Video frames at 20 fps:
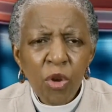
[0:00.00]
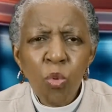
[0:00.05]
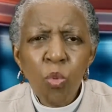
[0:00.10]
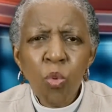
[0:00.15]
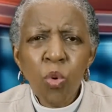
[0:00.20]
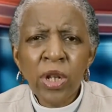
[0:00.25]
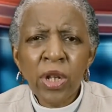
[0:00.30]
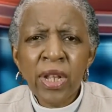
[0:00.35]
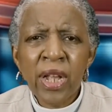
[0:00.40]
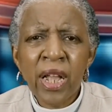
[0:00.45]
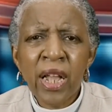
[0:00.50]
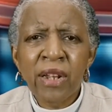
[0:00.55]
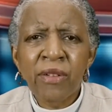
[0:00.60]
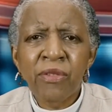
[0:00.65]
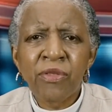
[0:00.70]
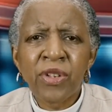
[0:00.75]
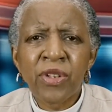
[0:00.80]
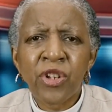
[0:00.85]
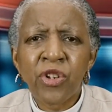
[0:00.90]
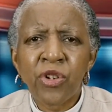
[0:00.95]
What kind
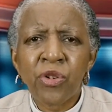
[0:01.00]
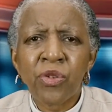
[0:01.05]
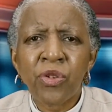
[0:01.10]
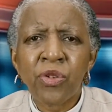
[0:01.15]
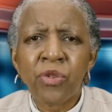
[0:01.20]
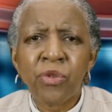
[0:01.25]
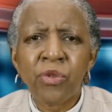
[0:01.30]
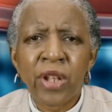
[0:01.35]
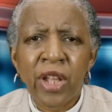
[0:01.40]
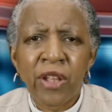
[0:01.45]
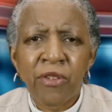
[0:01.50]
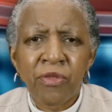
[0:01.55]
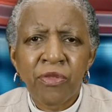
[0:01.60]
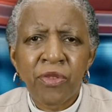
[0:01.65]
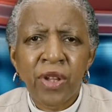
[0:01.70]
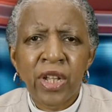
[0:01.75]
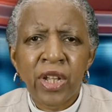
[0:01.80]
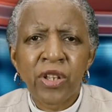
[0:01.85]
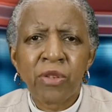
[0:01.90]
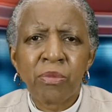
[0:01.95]
of issues do they
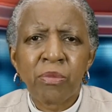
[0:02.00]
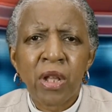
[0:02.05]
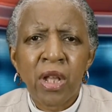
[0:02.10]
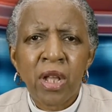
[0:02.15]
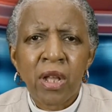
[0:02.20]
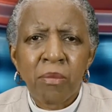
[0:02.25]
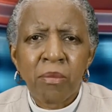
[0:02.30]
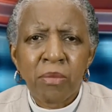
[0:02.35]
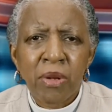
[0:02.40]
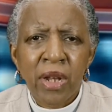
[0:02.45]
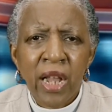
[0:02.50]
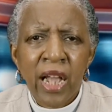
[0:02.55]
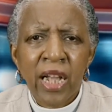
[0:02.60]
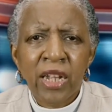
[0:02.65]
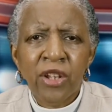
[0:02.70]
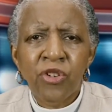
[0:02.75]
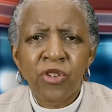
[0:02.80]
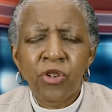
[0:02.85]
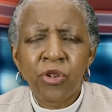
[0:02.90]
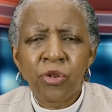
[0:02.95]
face?
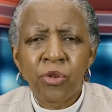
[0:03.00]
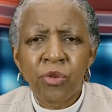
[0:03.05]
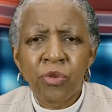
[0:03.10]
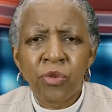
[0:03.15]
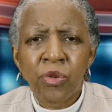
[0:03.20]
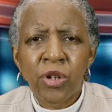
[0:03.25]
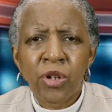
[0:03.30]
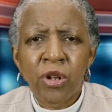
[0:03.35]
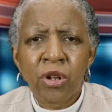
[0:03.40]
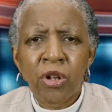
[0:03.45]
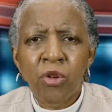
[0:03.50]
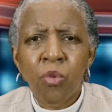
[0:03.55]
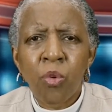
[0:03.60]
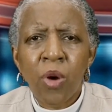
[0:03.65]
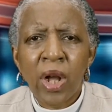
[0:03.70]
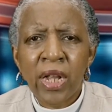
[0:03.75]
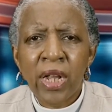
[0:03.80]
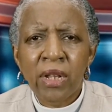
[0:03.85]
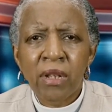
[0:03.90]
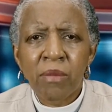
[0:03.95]
Black children on
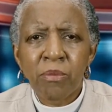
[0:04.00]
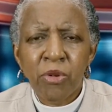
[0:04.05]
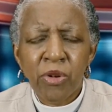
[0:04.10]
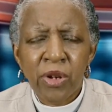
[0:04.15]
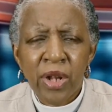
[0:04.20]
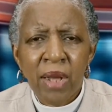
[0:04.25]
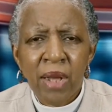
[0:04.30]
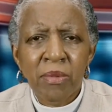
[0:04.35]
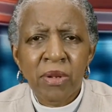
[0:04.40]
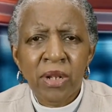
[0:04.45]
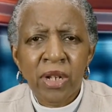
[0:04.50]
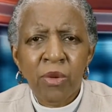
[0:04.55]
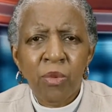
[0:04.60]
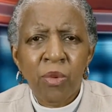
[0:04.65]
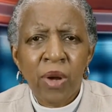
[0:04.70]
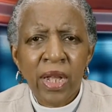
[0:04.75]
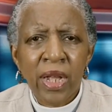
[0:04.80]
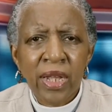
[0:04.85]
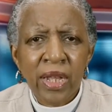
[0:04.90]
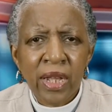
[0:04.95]
white, predominantly
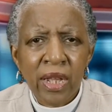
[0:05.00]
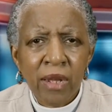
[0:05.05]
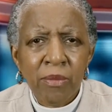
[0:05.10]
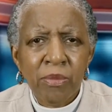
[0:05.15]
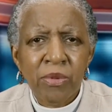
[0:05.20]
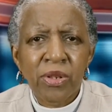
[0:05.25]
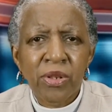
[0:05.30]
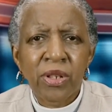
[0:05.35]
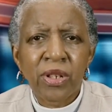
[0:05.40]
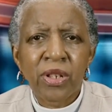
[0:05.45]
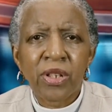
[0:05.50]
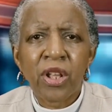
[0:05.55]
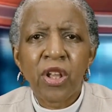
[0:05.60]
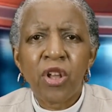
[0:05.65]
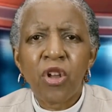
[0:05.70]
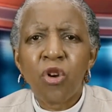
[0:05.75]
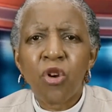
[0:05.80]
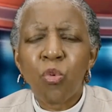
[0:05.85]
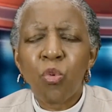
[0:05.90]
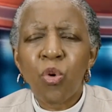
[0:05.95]
white campuses.
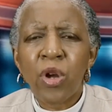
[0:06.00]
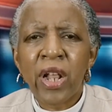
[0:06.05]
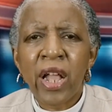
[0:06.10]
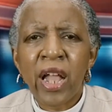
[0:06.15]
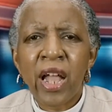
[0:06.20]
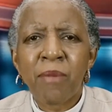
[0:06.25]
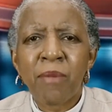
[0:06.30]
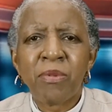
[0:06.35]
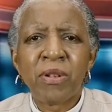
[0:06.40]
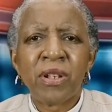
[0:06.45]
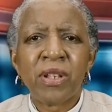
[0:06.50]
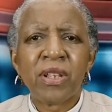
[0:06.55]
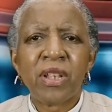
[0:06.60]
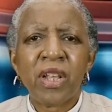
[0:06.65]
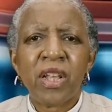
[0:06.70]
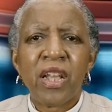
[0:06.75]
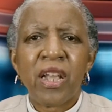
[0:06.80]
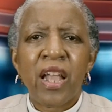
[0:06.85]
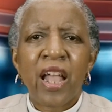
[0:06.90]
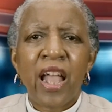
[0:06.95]
What happens
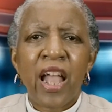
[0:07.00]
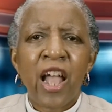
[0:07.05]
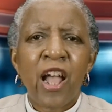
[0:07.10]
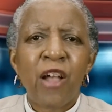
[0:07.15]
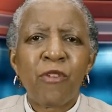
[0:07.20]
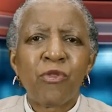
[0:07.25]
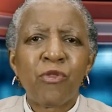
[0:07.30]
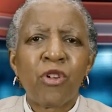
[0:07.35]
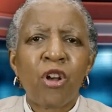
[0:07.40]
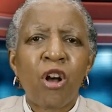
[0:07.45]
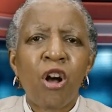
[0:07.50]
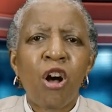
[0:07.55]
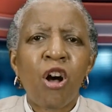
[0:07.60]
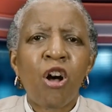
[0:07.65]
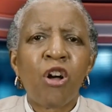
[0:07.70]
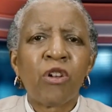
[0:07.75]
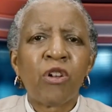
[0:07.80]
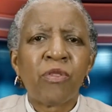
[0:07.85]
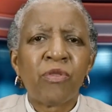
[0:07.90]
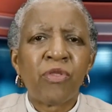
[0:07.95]
after
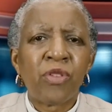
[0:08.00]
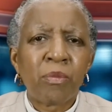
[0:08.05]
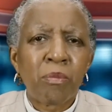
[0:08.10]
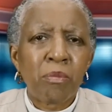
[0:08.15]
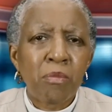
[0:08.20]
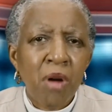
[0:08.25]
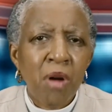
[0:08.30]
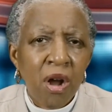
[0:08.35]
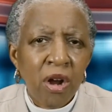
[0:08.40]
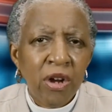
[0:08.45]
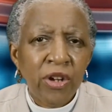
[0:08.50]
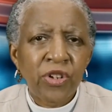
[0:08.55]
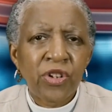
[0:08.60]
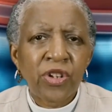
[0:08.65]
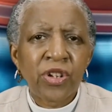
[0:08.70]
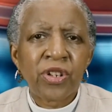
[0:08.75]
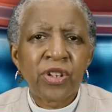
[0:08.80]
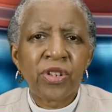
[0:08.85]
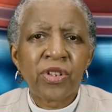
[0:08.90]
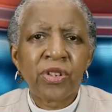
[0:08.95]
all of the
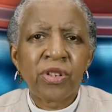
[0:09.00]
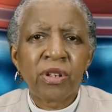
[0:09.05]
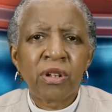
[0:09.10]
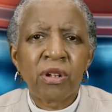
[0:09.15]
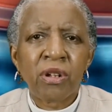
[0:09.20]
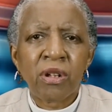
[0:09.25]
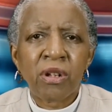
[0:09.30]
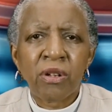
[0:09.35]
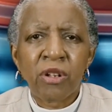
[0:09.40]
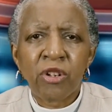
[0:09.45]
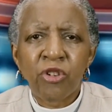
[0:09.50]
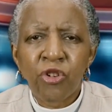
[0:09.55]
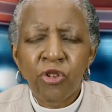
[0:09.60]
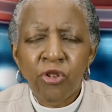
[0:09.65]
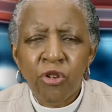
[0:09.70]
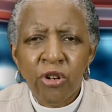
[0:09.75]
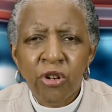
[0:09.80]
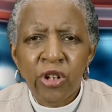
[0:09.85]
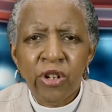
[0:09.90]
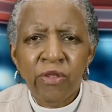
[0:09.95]
marches,
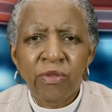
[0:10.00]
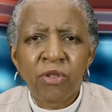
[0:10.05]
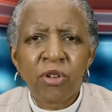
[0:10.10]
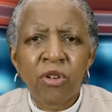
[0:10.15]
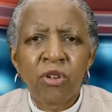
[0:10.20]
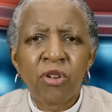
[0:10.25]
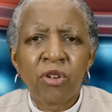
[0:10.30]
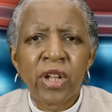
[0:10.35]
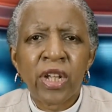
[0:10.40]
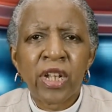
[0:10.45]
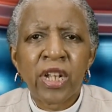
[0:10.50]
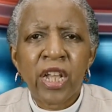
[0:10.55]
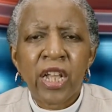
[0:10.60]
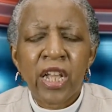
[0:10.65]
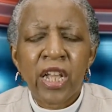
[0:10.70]
George Floyd,